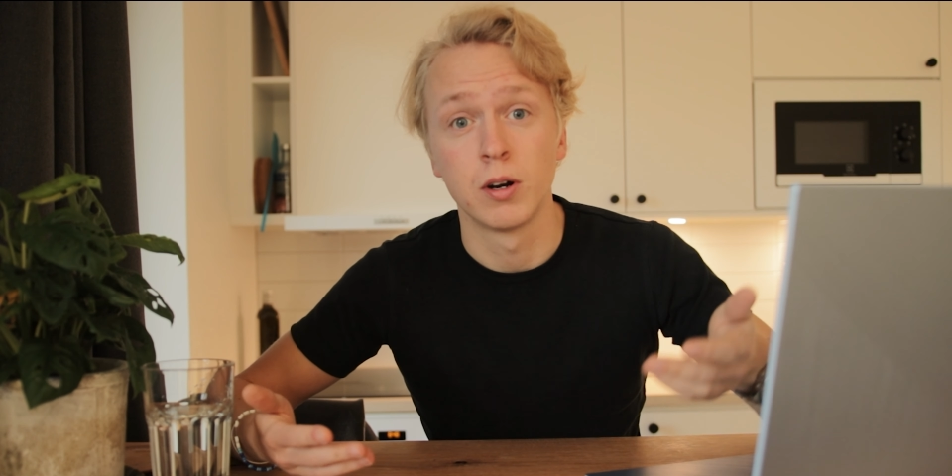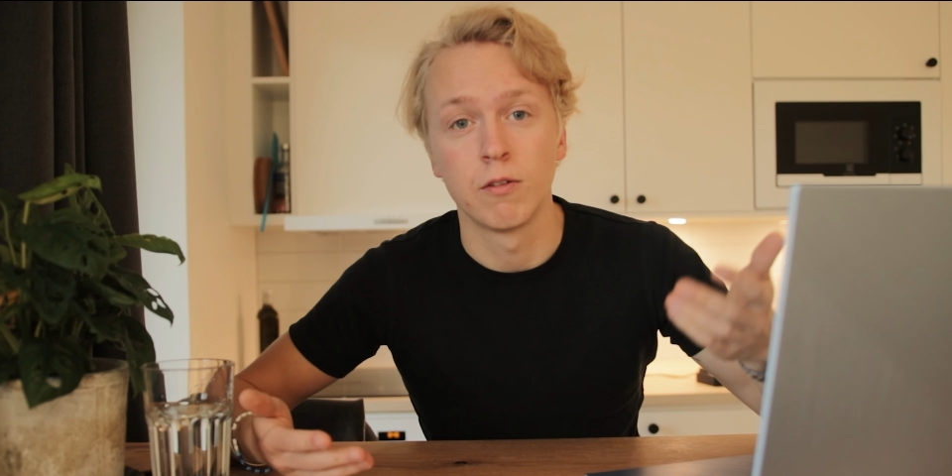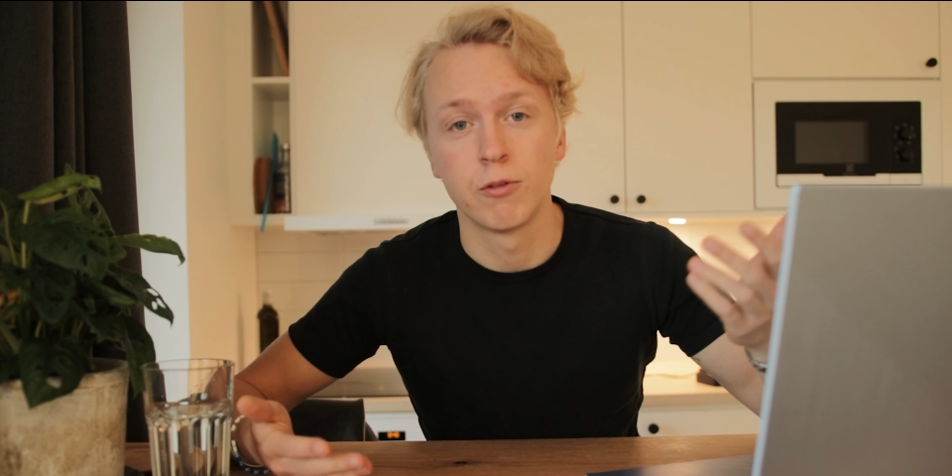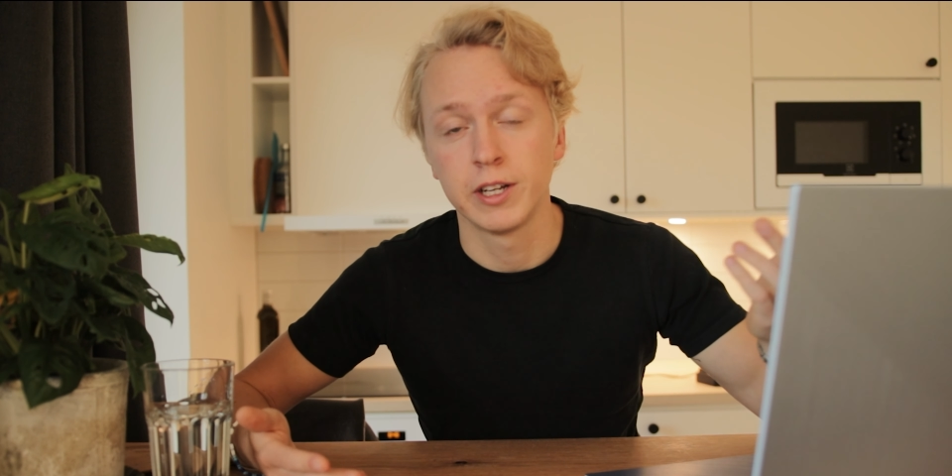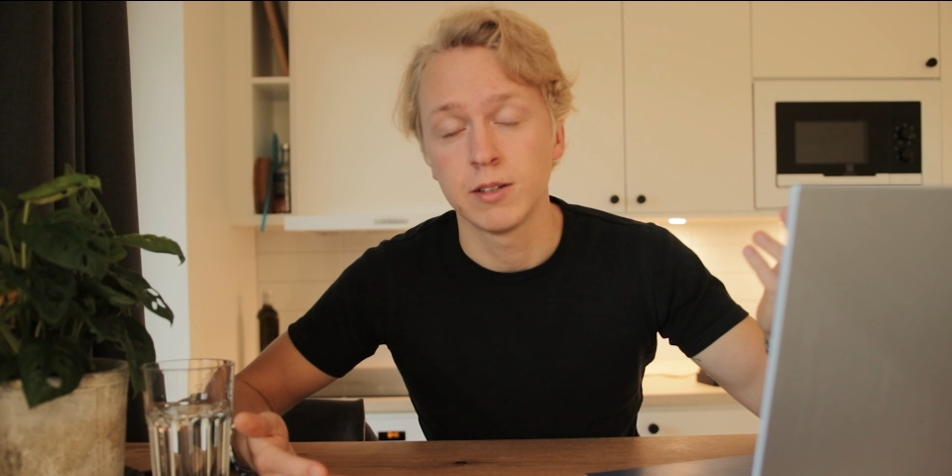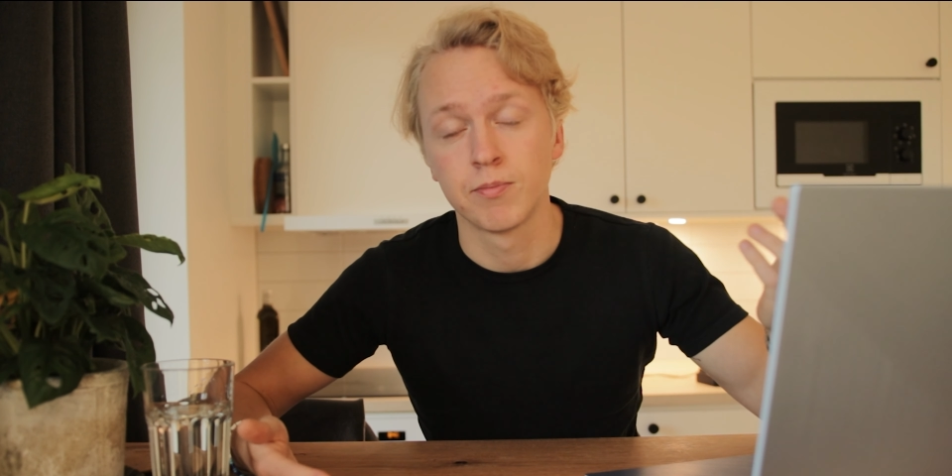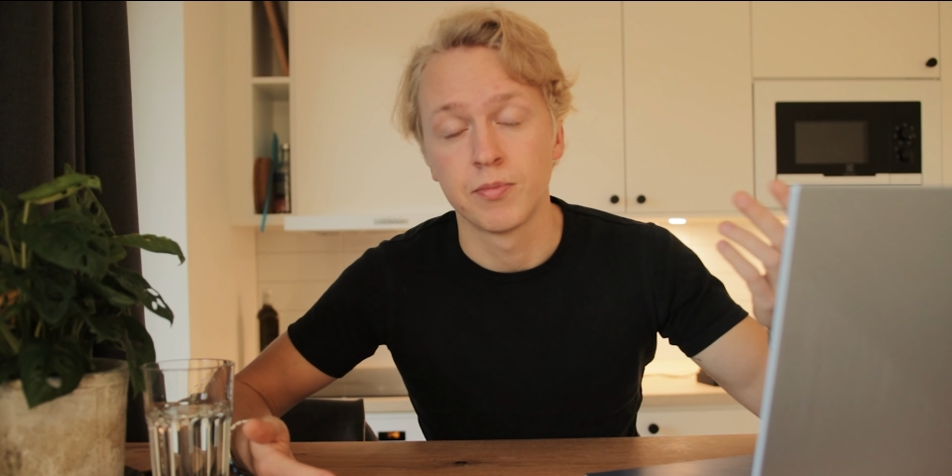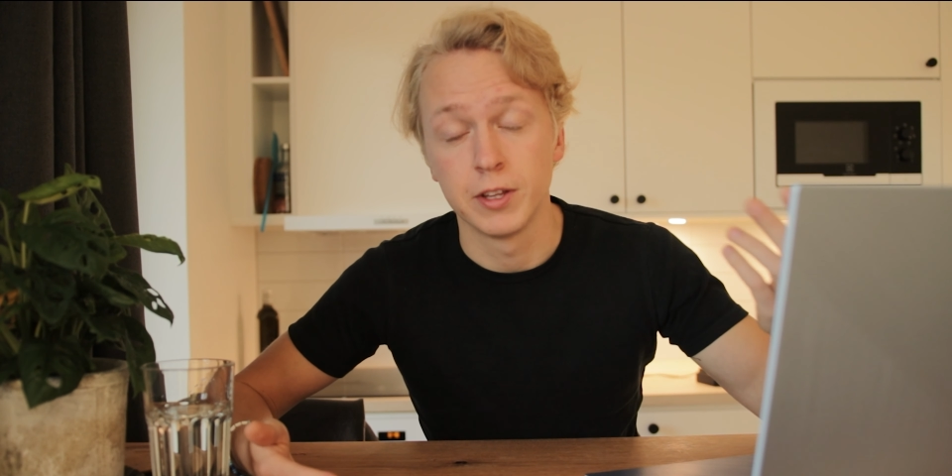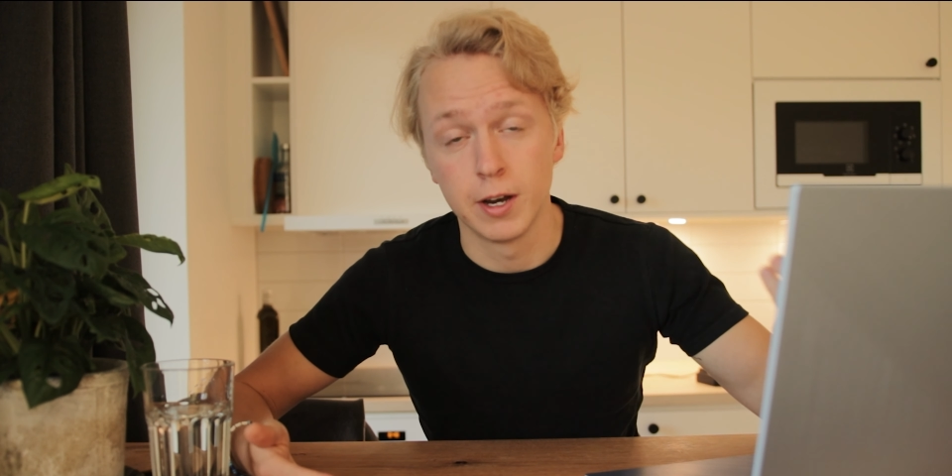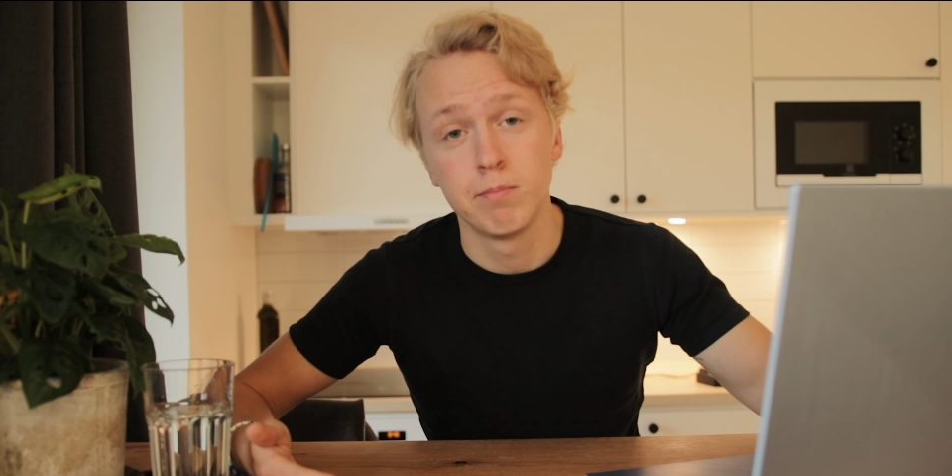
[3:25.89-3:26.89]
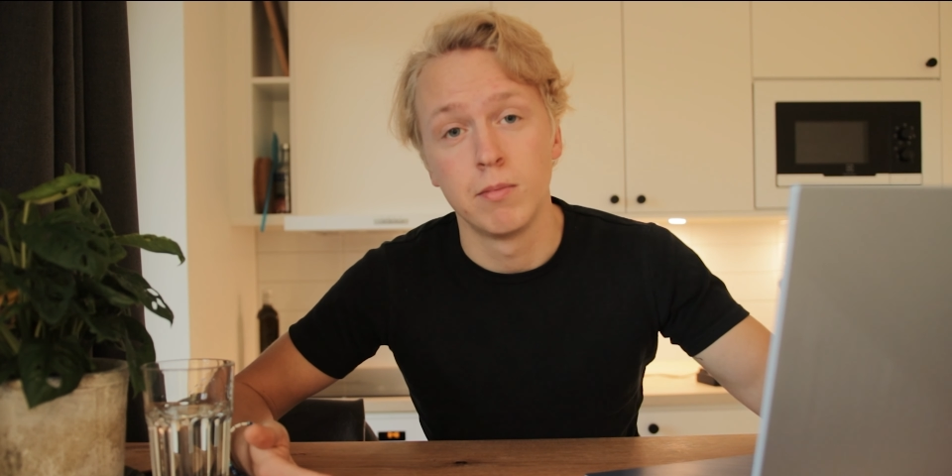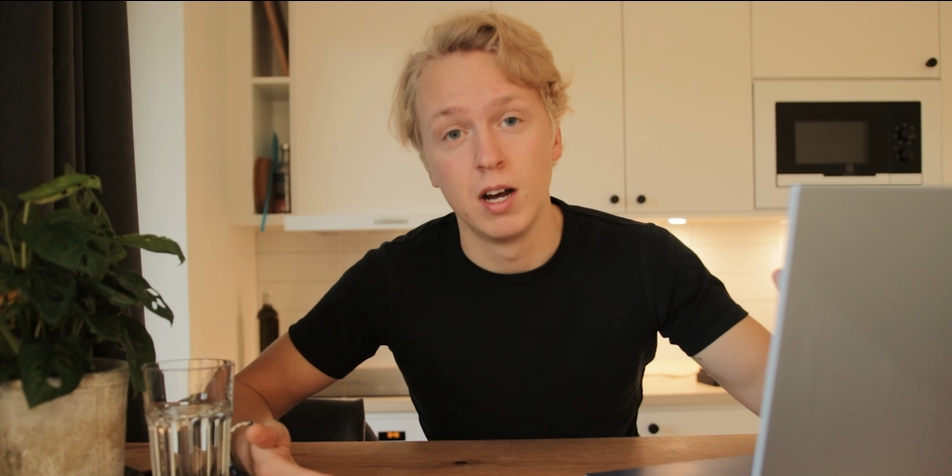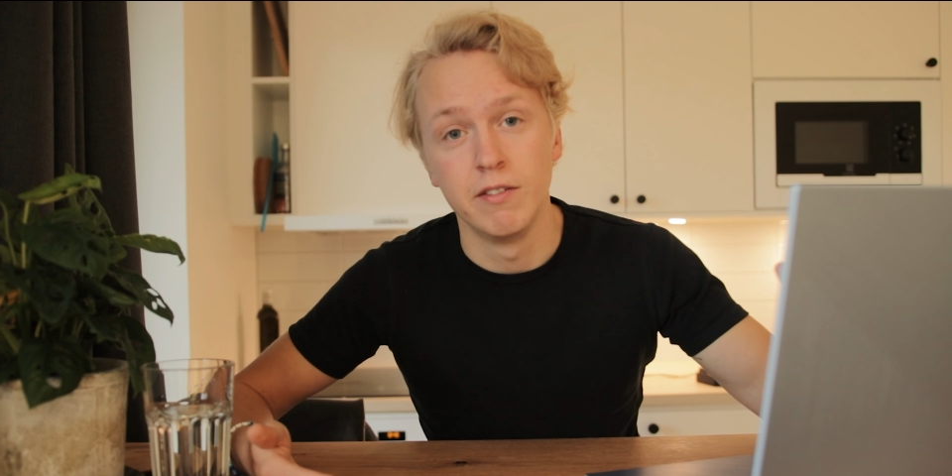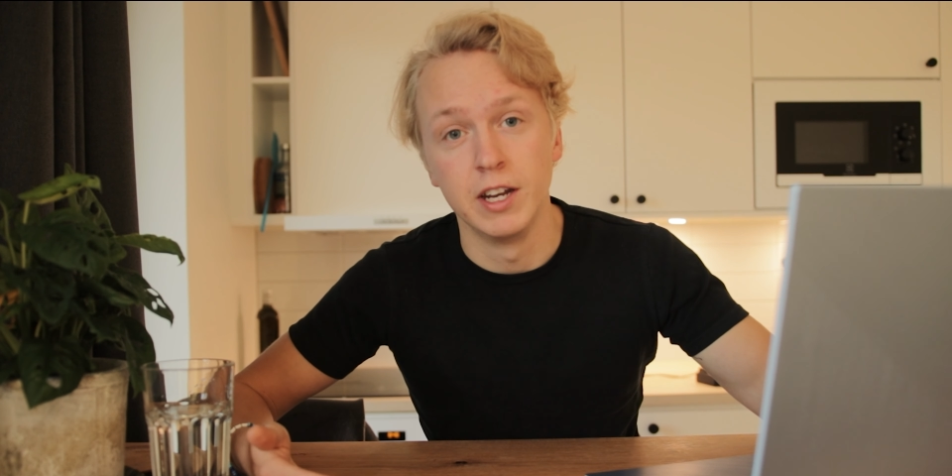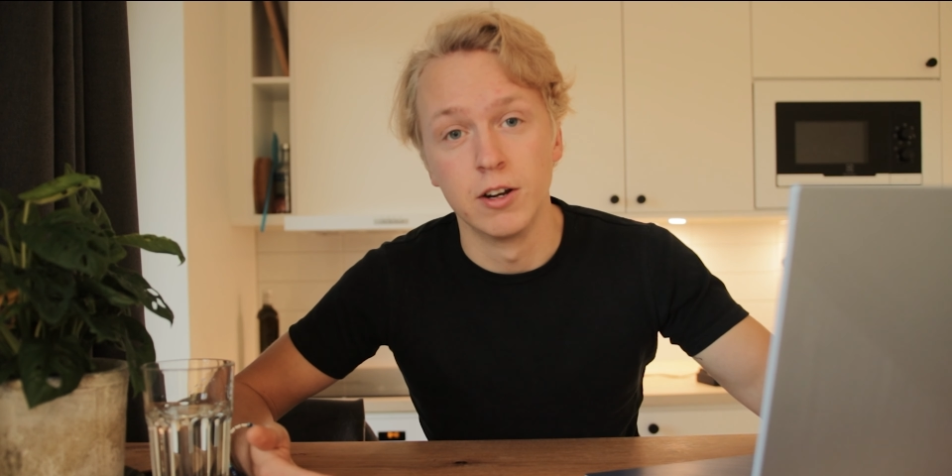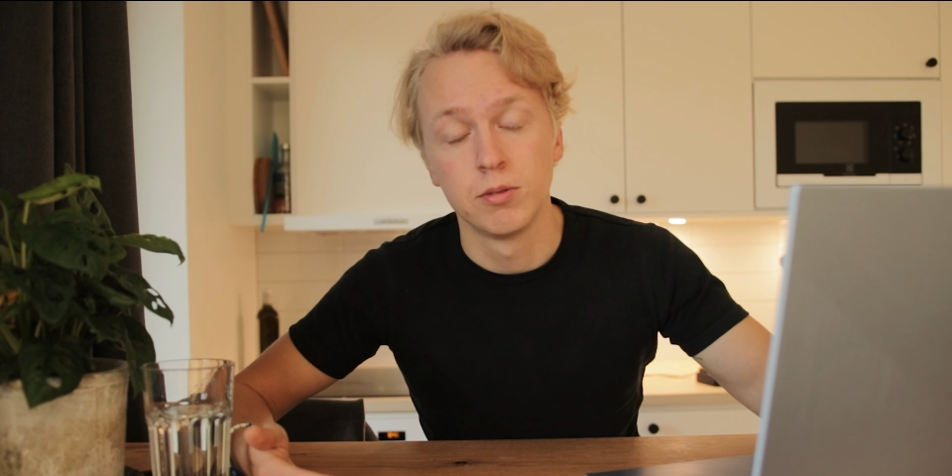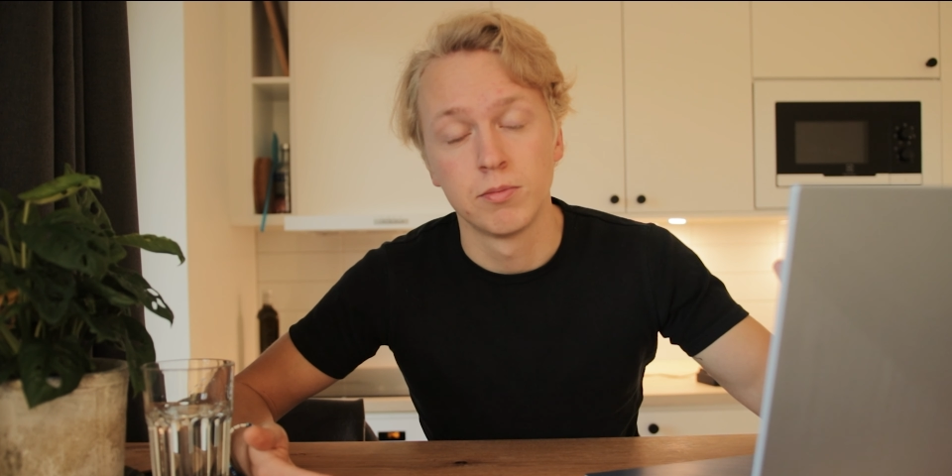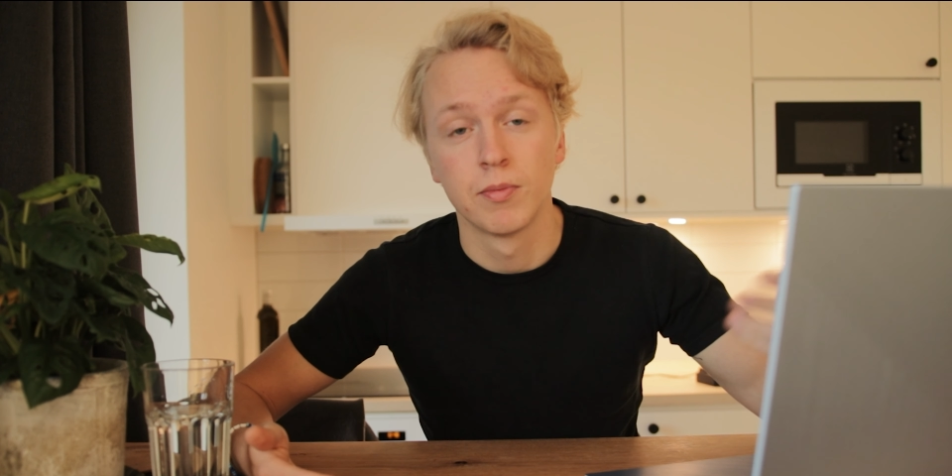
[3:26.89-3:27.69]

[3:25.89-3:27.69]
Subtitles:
offering. Yep, a video.